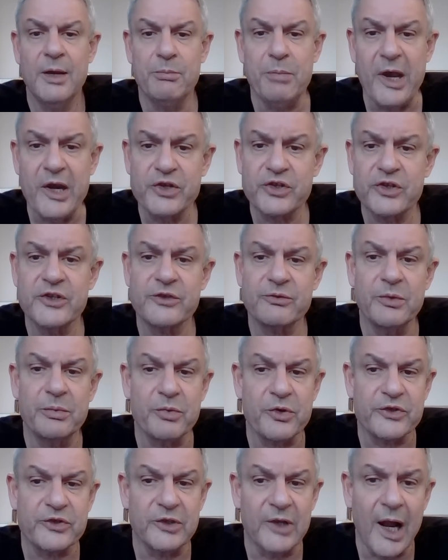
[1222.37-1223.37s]
Patients
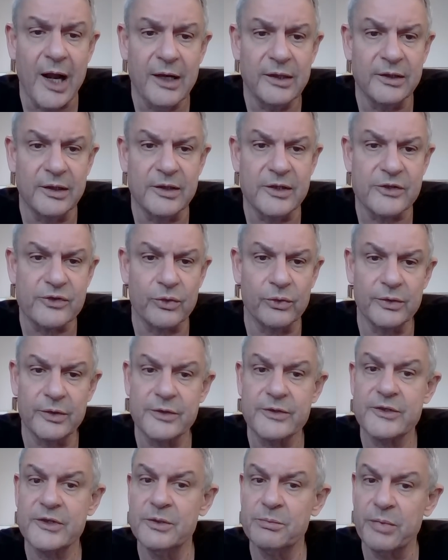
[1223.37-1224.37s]
with personality
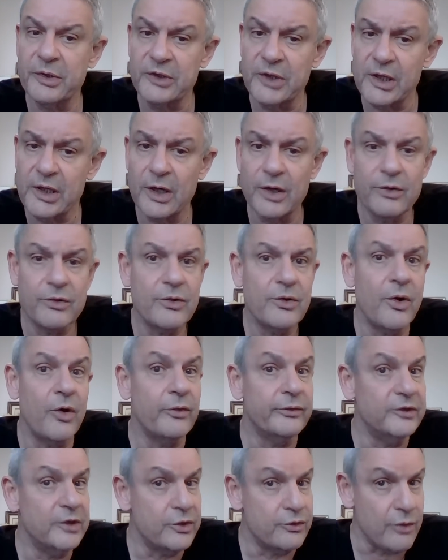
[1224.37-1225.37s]
disorders, in particular
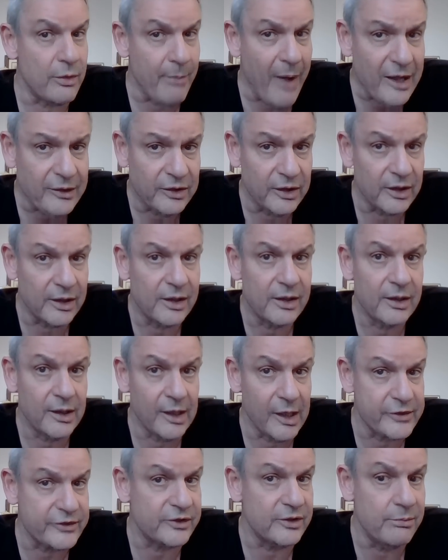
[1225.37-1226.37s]
of the dramatic
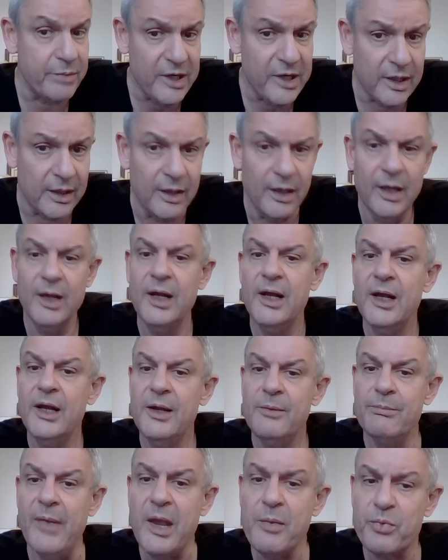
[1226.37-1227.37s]
cluster B,
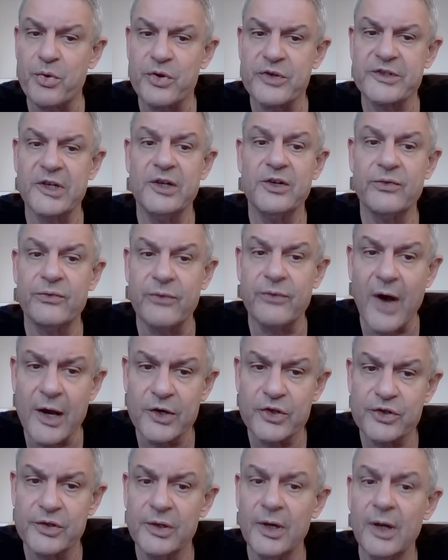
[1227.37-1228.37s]
may present
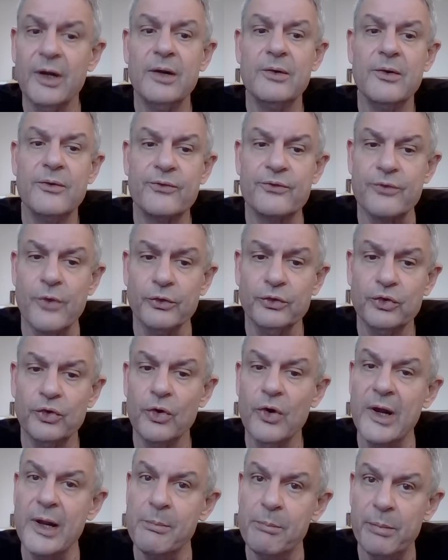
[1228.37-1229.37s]
functional
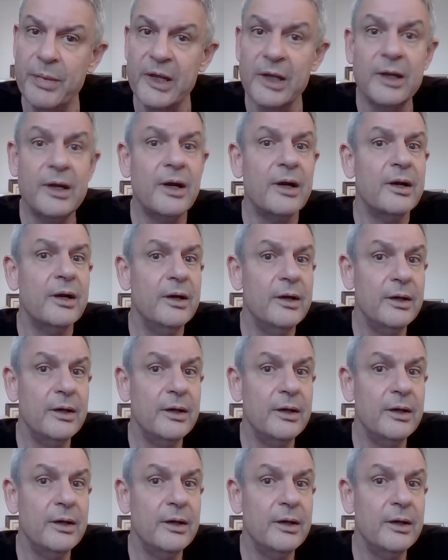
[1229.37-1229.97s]
frontolimbic